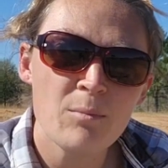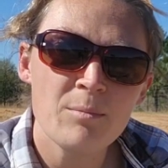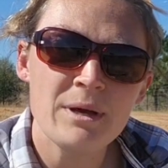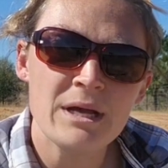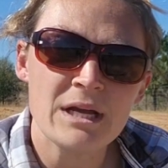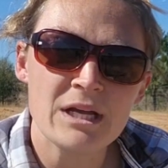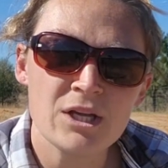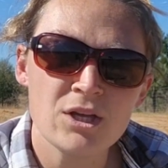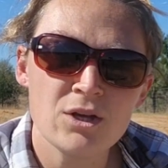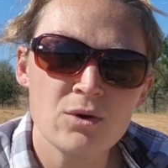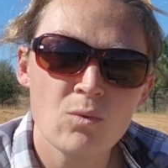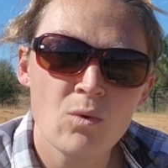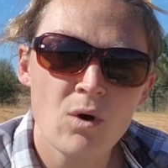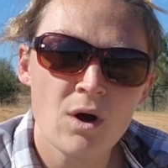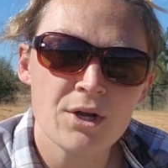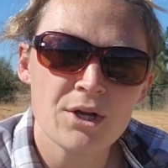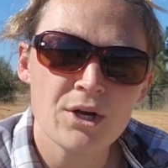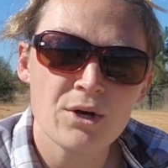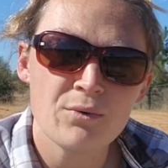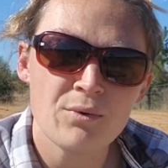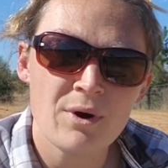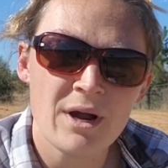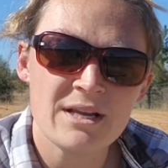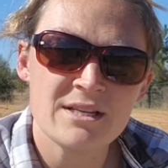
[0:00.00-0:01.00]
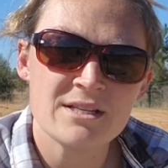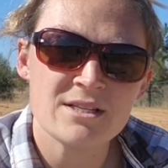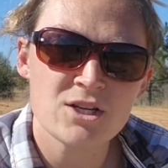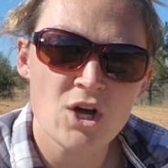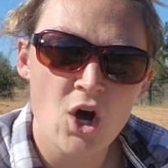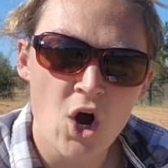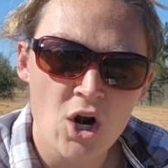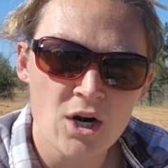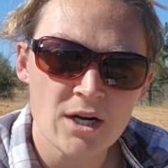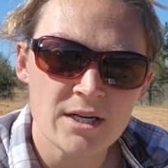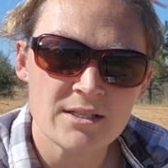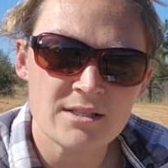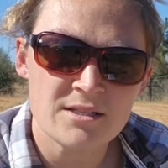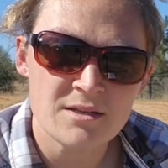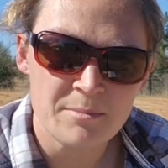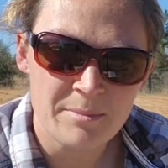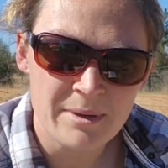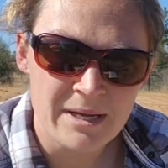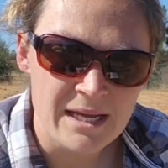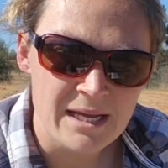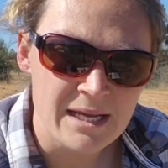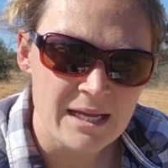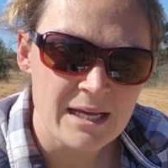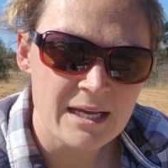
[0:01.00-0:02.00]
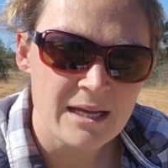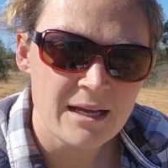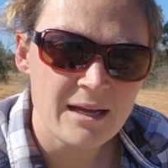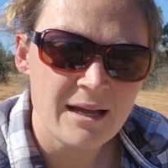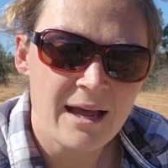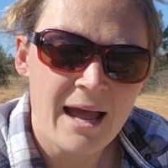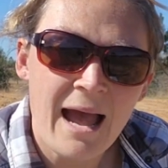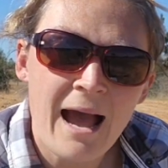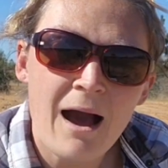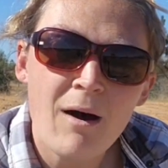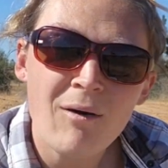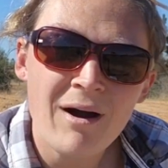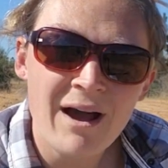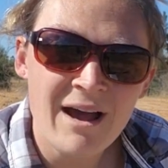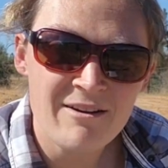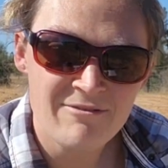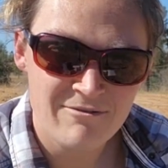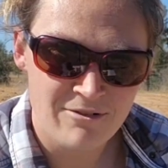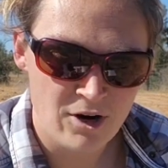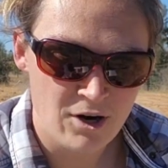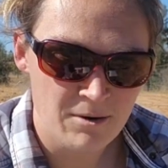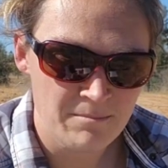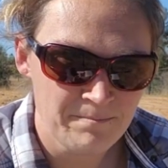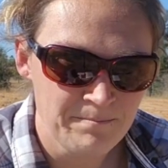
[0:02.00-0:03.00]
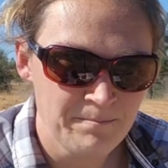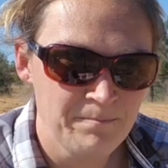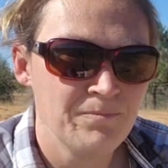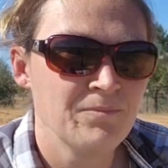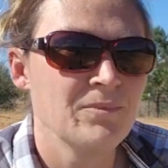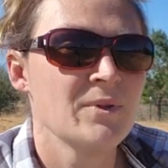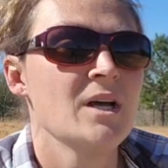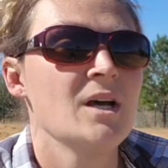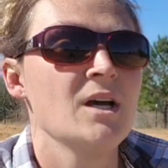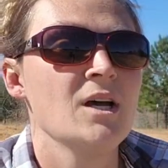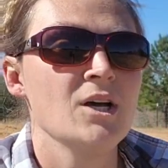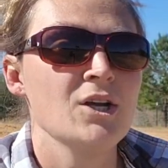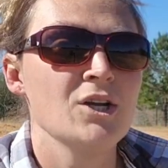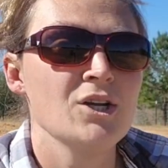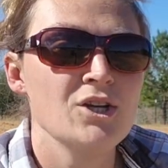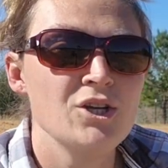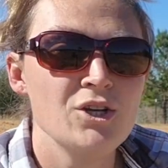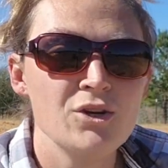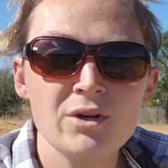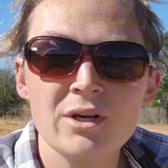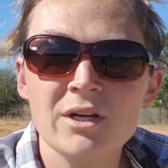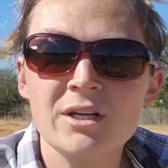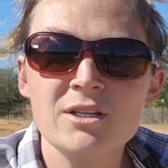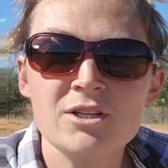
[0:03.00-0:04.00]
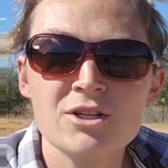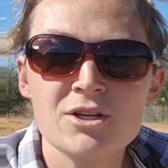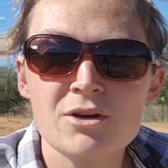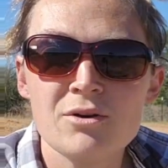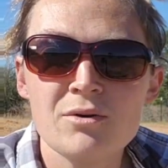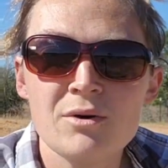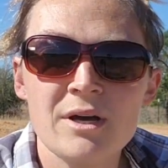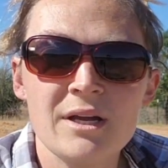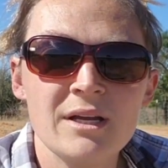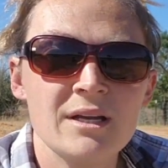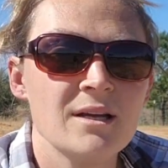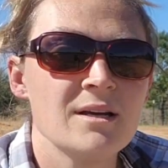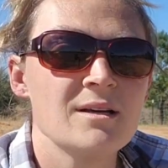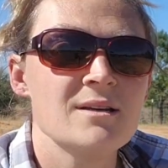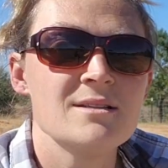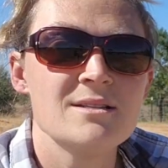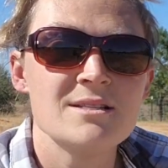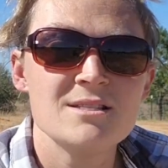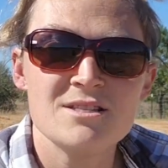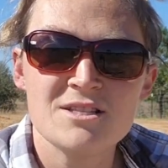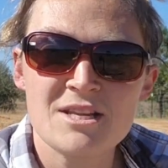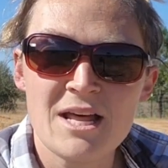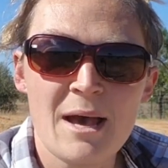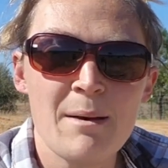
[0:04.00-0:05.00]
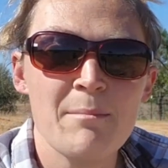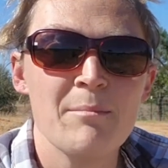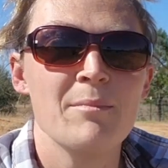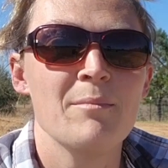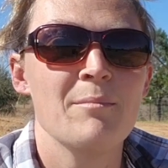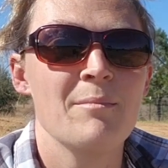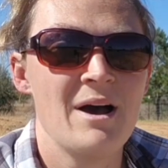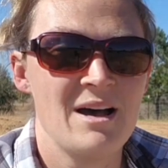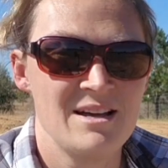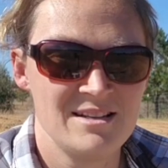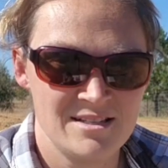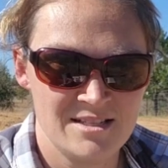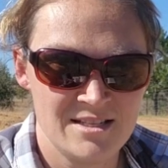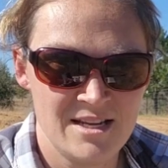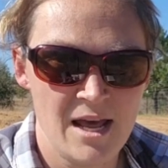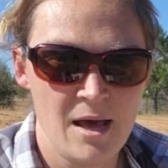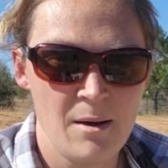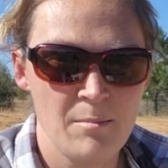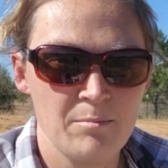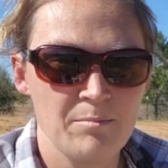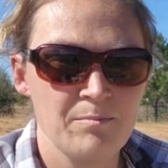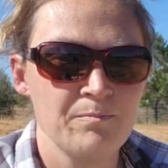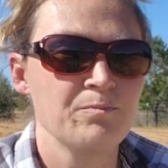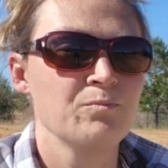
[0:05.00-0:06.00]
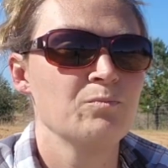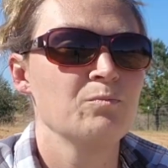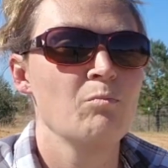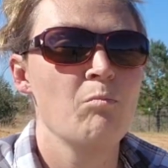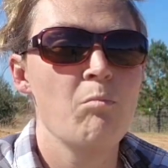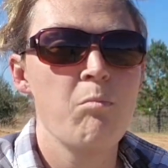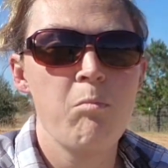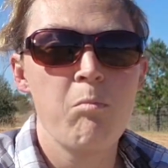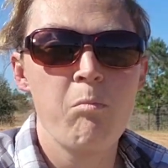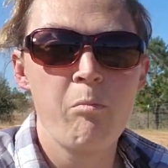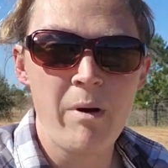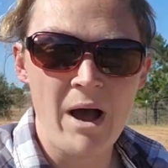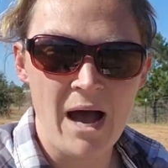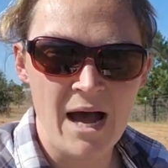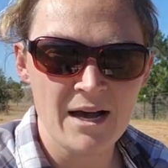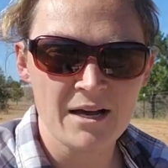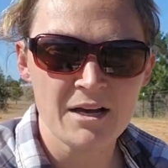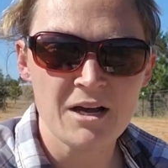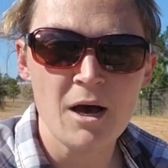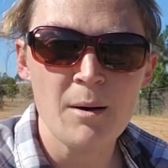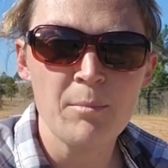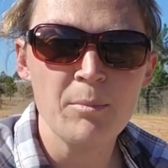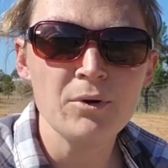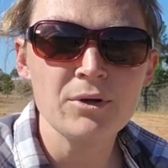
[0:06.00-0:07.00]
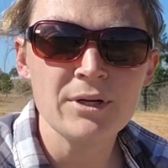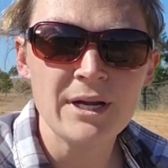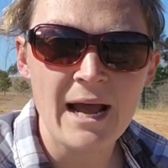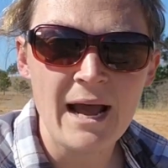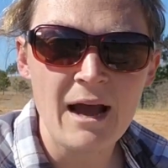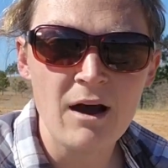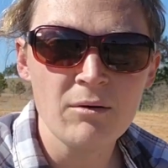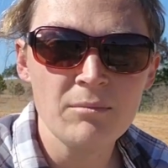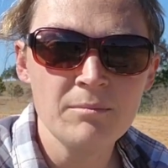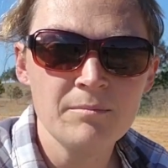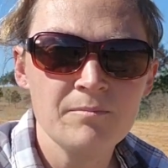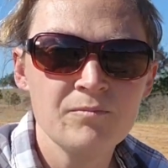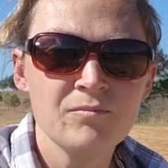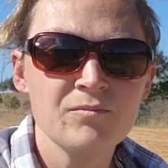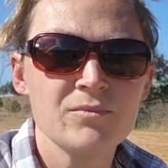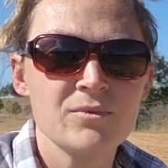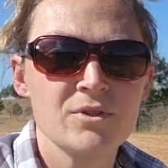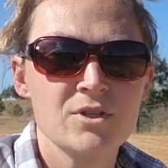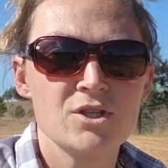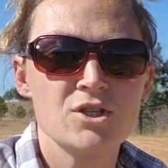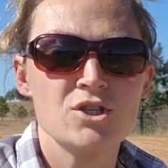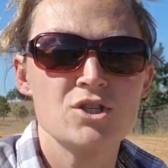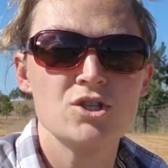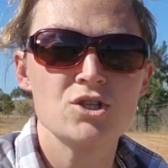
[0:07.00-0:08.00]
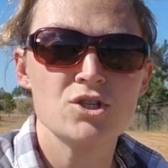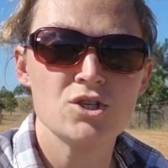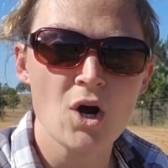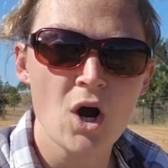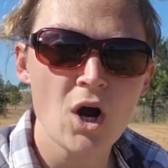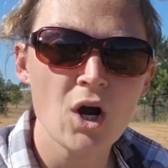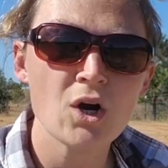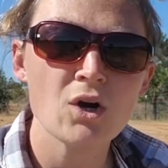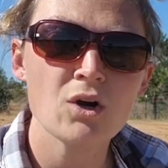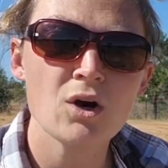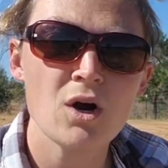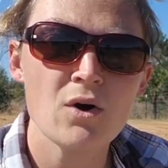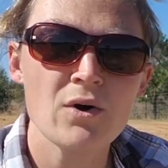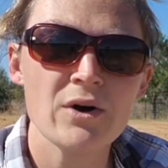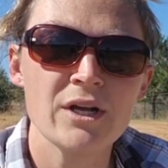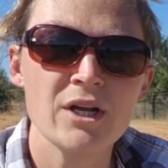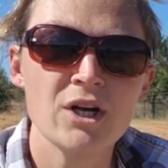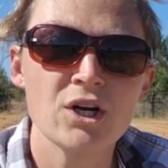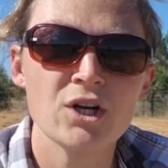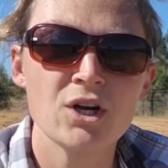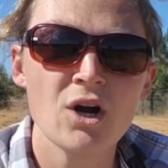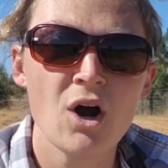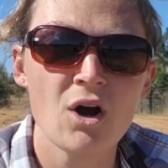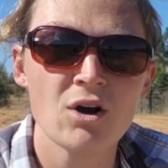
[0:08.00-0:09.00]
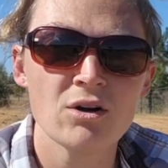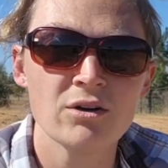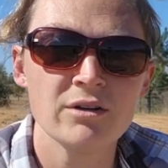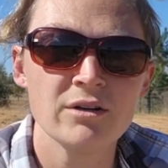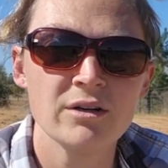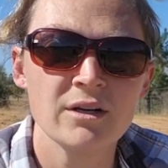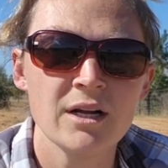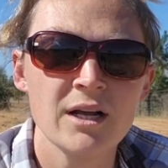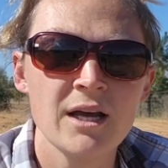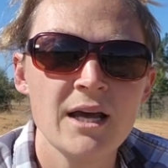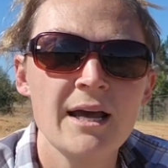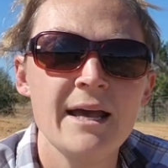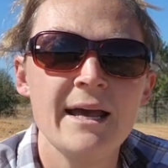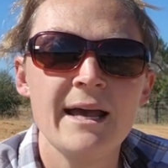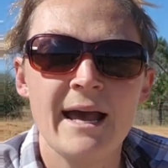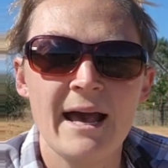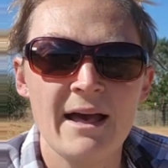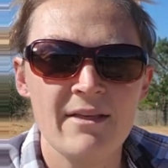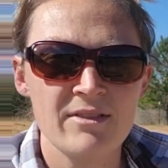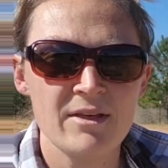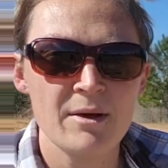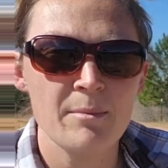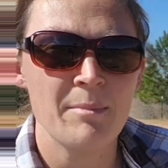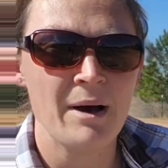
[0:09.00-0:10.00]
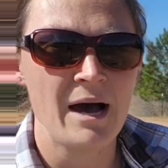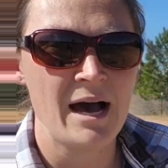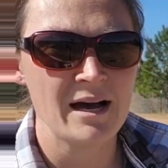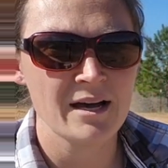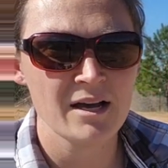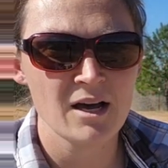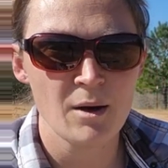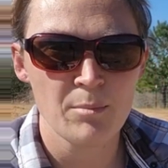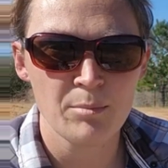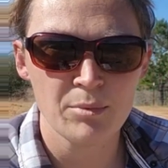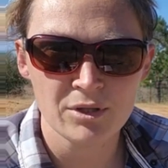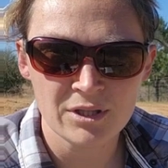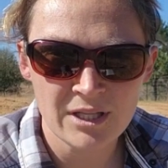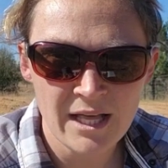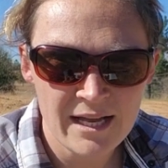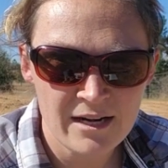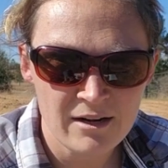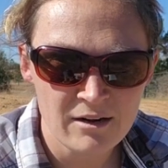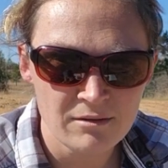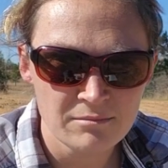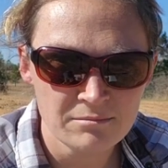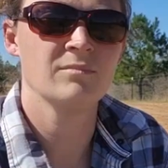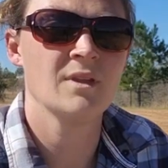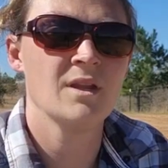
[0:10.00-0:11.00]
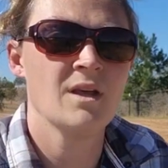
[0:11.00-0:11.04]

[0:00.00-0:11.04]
big you want your raised garden to be. However, you can do it step by step. Buy a couple now, start growing your garden, and then buy a couple later.